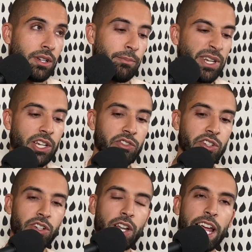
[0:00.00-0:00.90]
Because
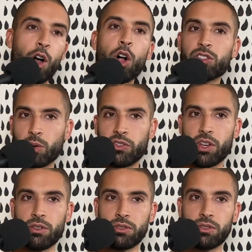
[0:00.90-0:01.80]
you're like all
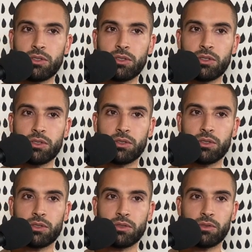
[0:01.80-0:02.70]
torso. Right.
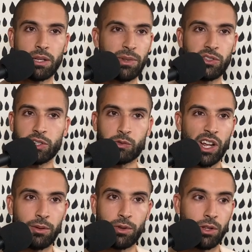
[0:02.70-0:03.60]
Like Mr.
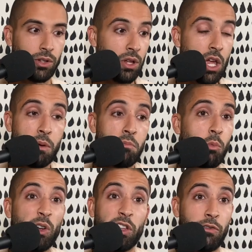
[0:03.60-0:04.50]
Incredible. But you're also
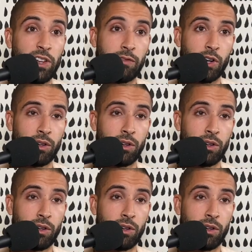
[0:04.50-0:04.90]
with more a flexible, fever.